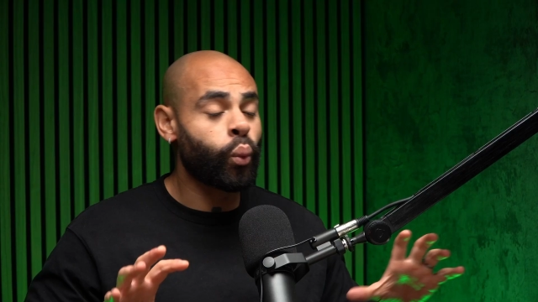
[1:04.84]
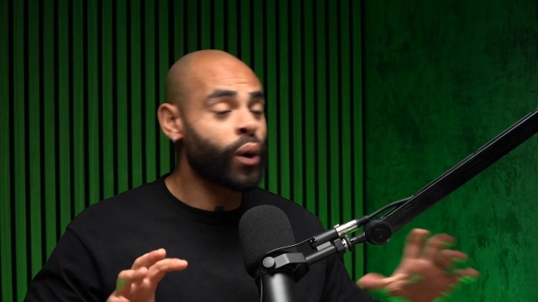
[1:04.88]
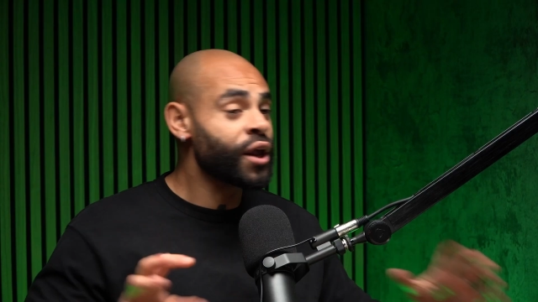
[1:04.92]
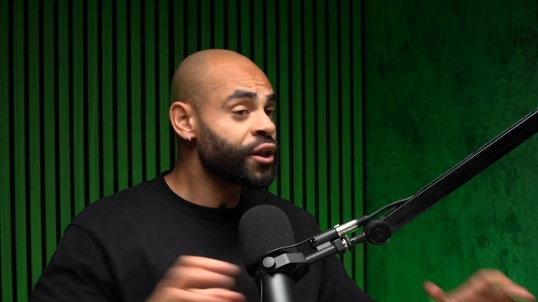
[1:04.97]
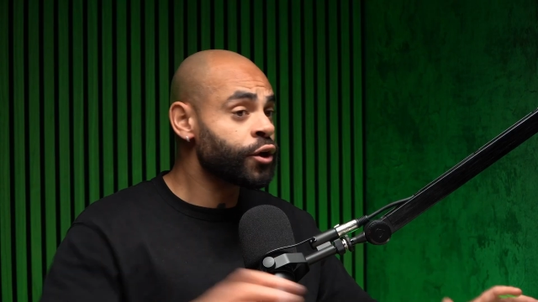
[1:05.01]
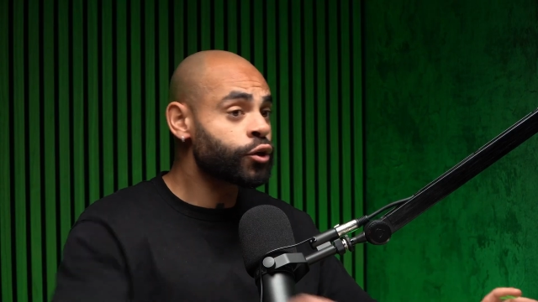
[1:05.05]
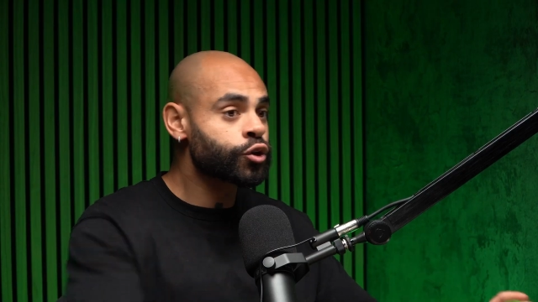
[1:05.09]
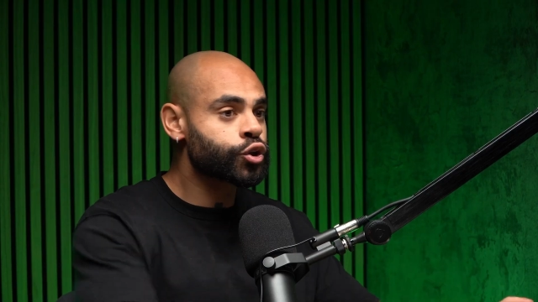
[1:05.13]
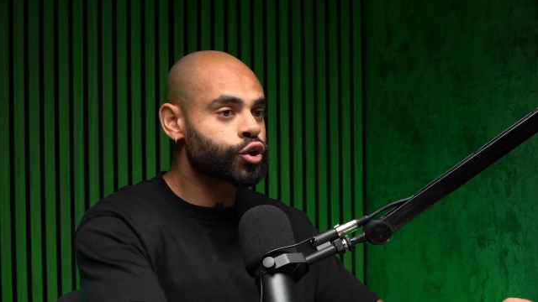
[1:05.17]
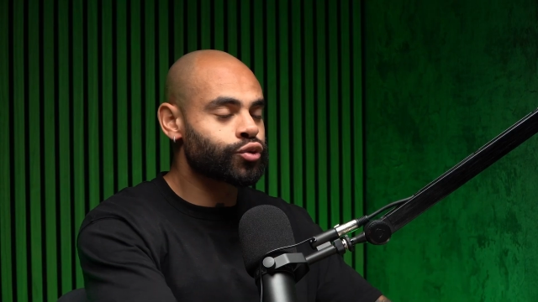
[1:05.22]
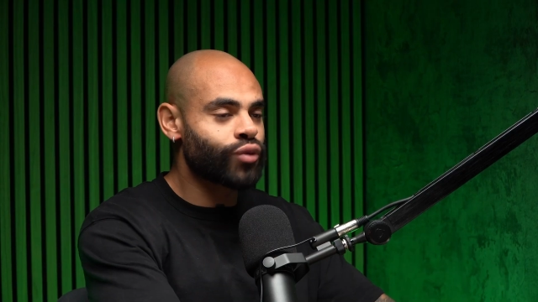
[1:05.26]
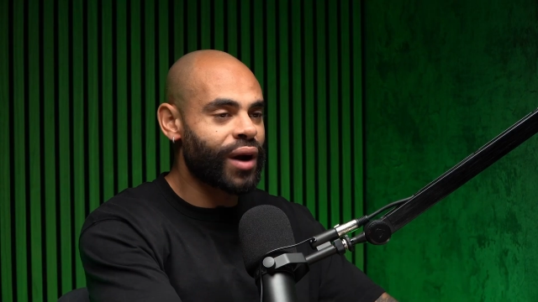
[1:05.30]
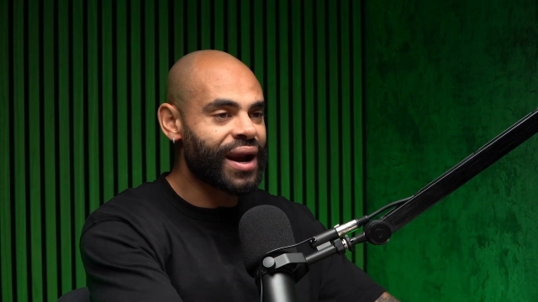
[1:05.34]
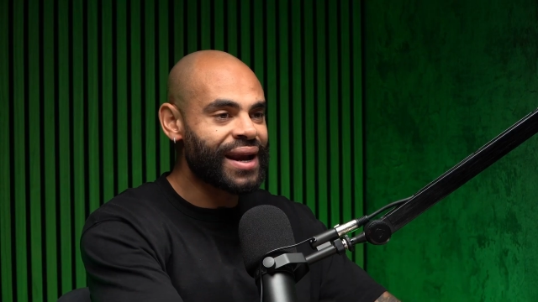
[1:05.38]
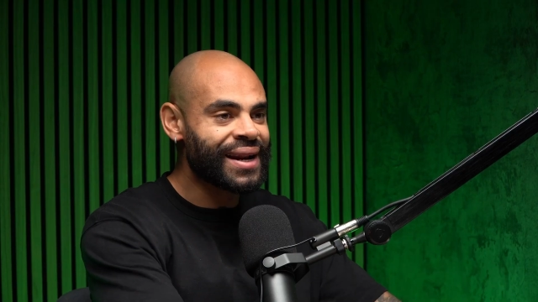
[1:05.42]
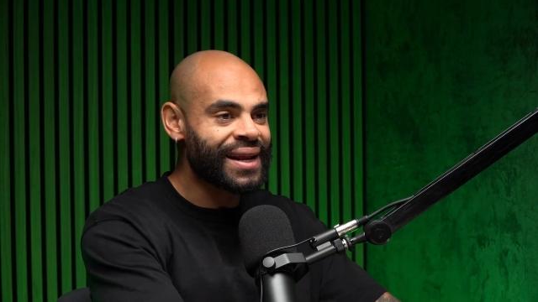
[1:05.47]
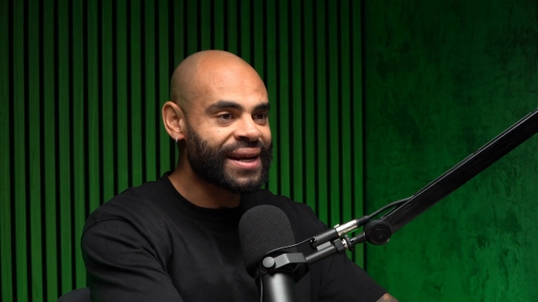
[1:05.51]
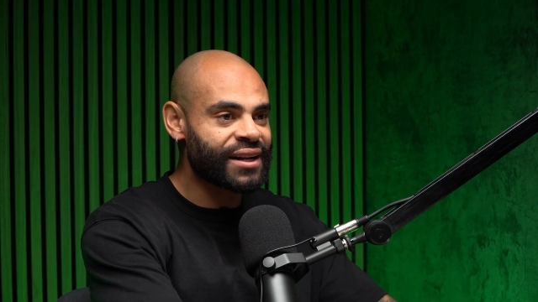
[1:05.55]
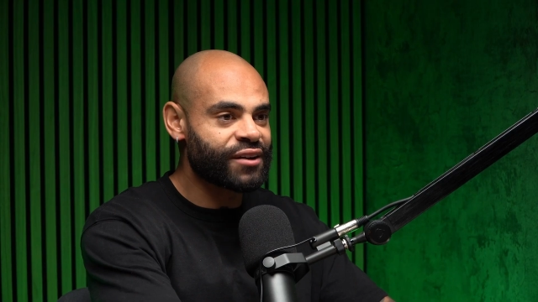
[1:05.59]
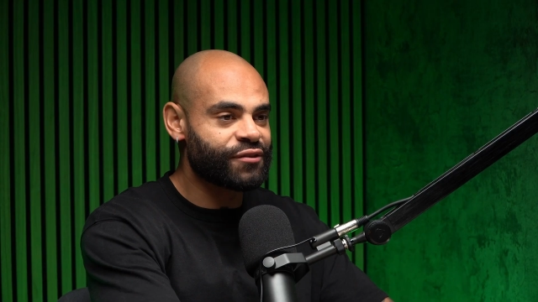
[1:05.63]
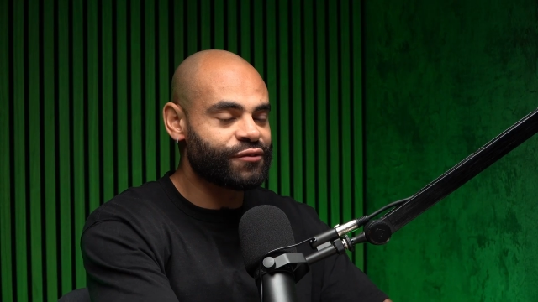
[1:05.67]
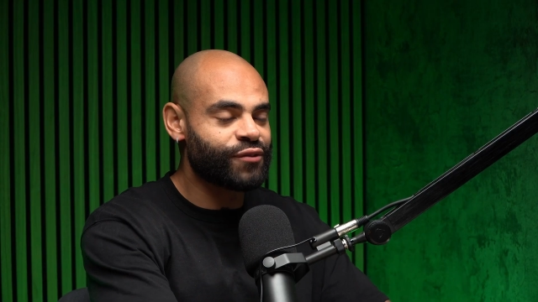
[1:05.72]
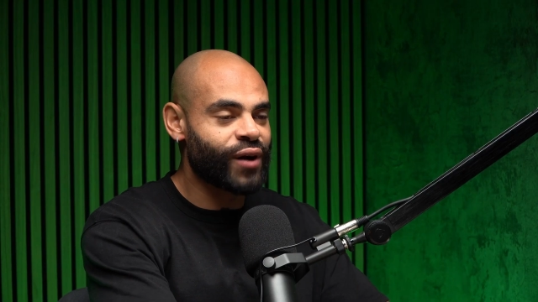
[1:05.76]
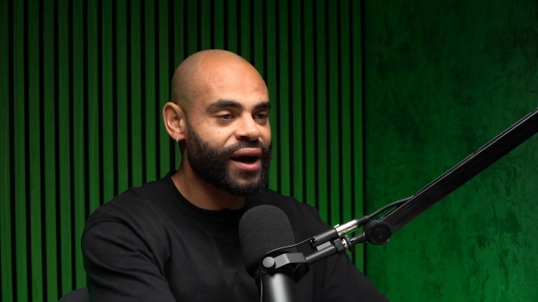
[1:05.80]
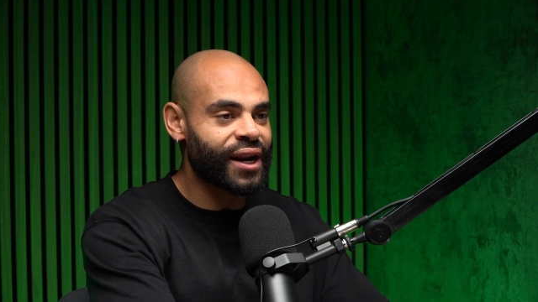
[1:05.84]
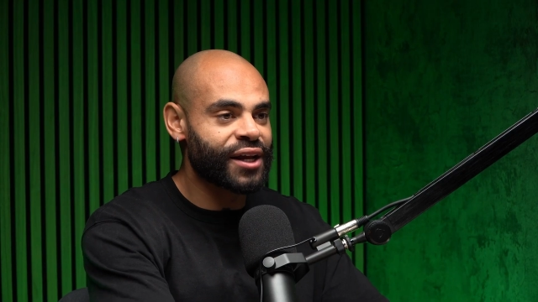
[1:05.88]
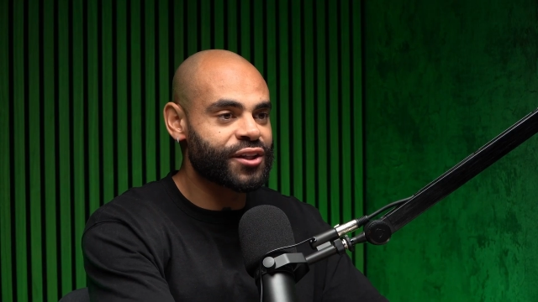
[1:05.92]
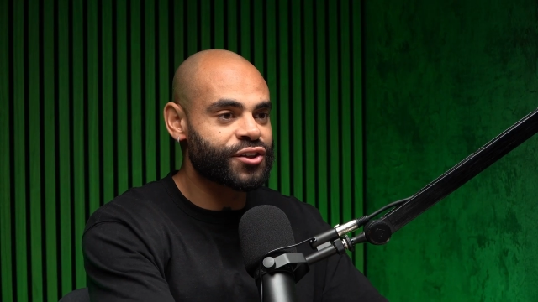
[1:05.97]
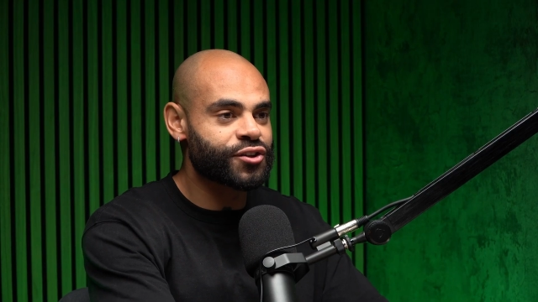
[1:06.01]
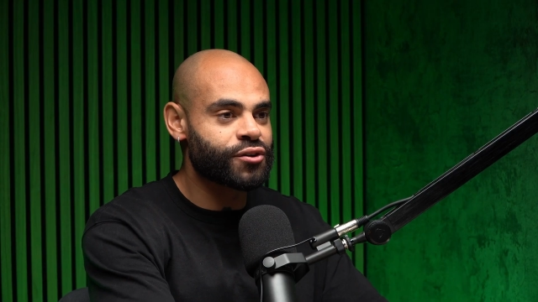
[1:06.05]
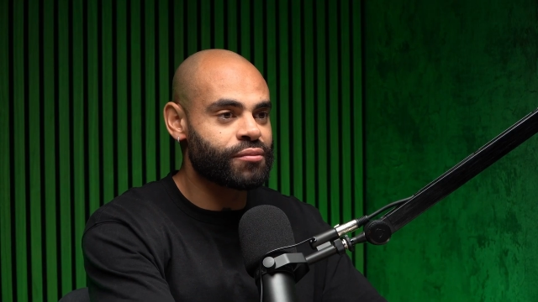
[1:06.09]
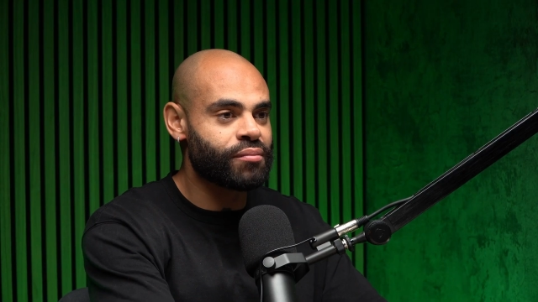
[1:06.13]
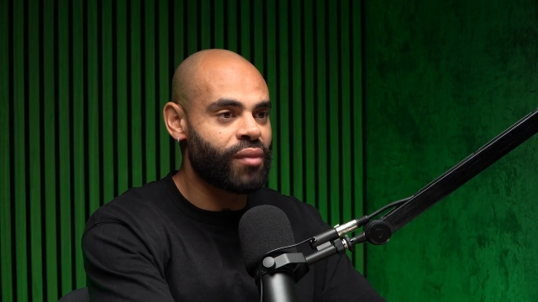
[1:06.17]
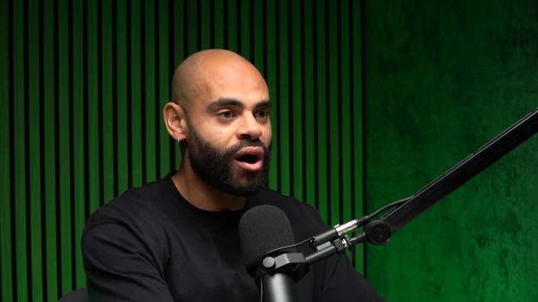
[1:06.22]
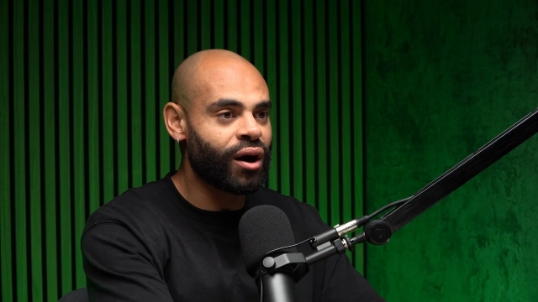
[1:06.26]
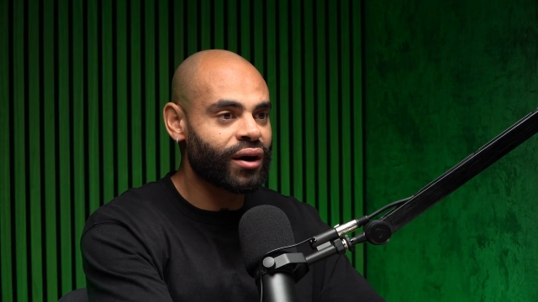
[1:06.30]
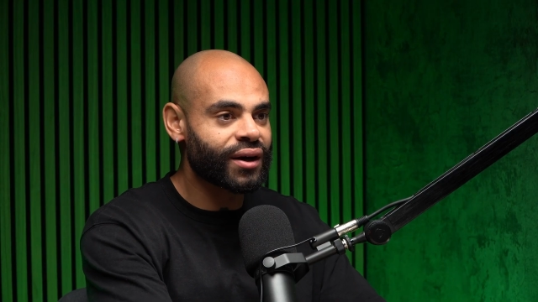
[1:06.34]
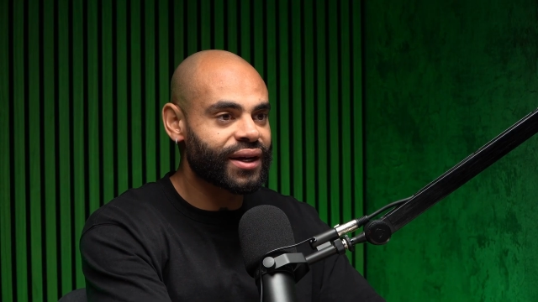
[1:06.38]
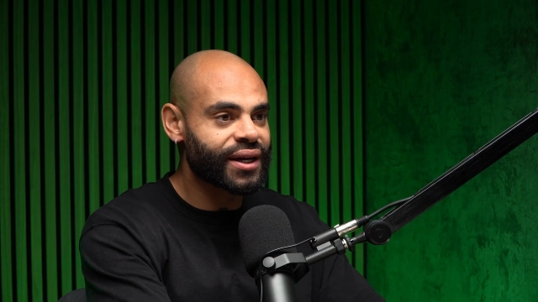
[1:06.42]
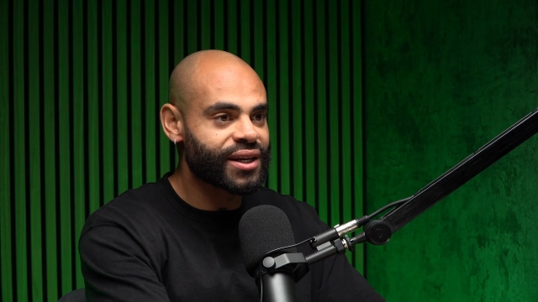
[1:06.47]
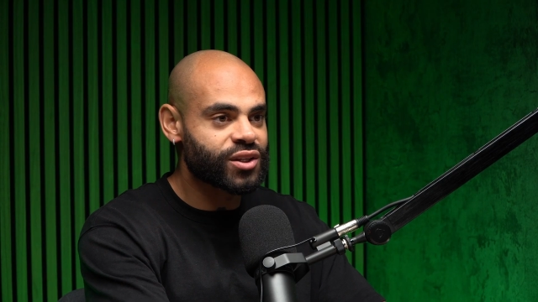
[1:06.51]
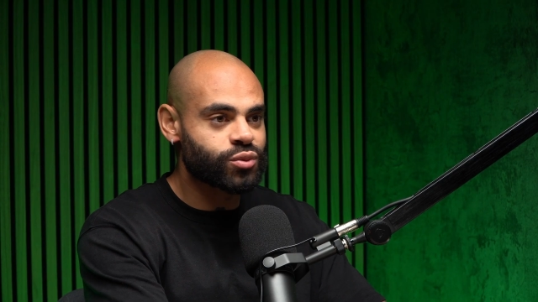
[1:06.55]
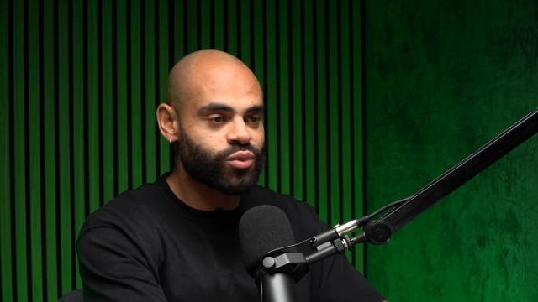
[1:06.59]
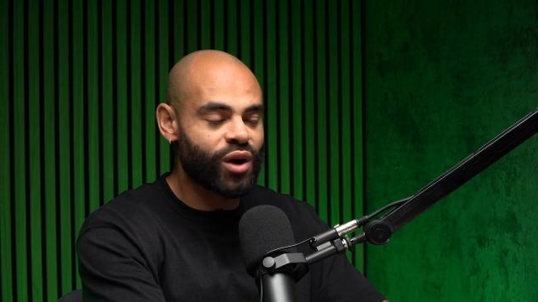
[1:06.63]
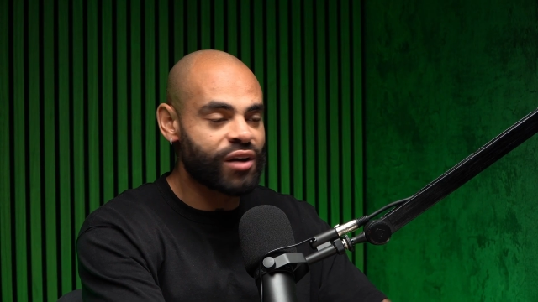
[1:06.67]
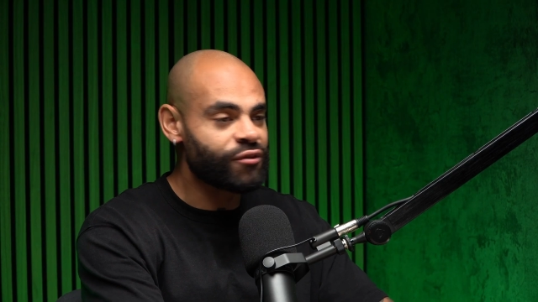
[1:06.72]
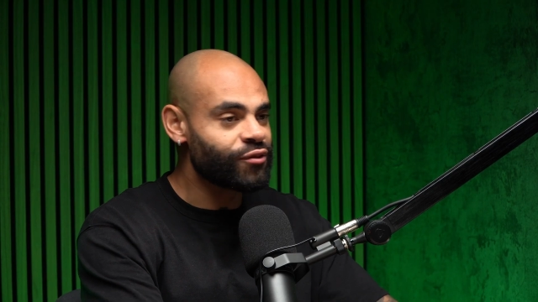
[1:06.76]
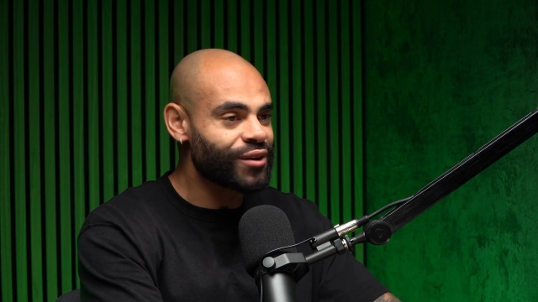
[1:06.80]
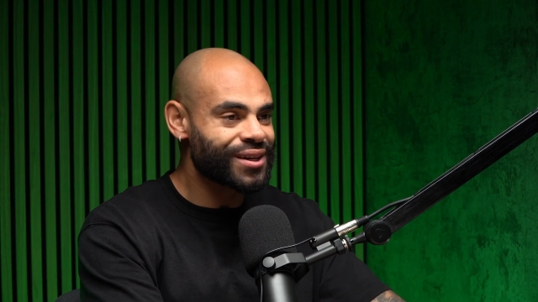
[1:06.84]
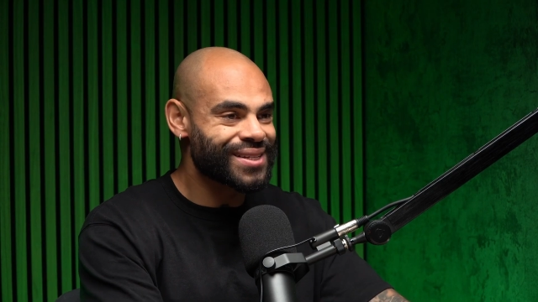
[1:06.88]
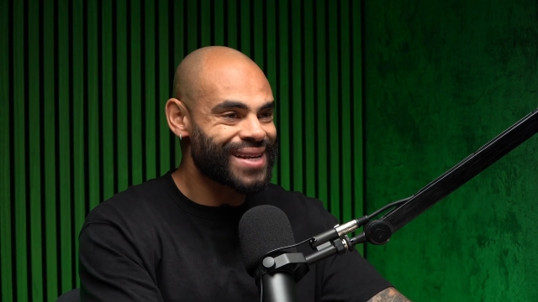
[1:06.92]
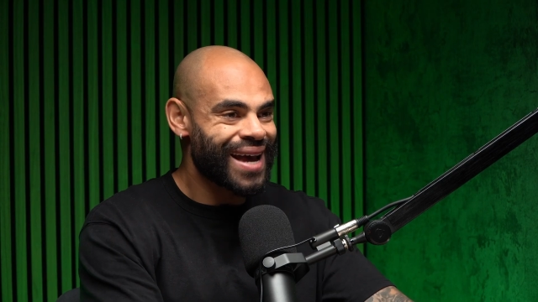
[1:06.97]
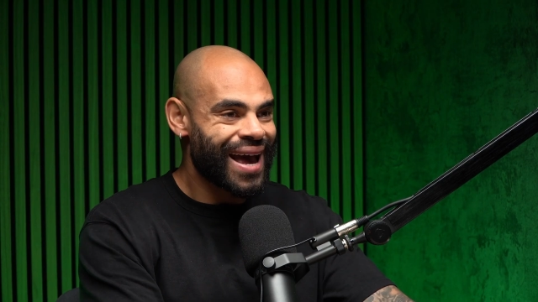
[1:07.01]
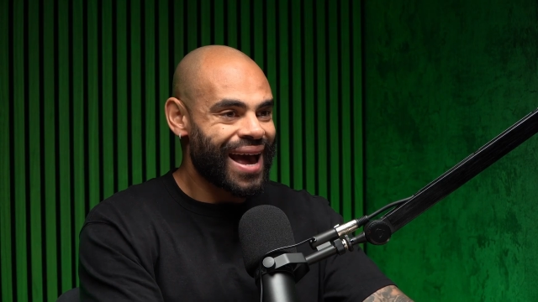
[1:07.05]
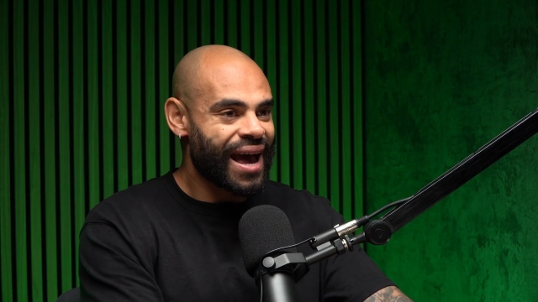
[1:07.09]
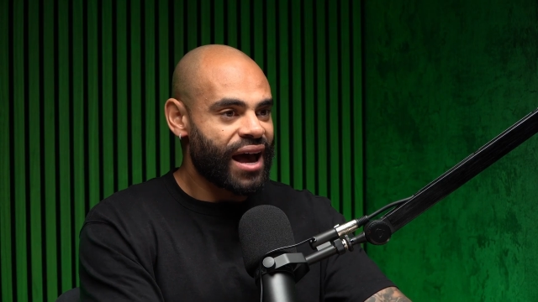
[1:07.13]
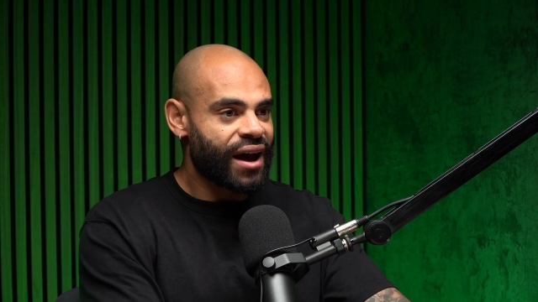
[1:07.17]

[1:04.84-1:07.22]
When you're trading the financial markets, whether it's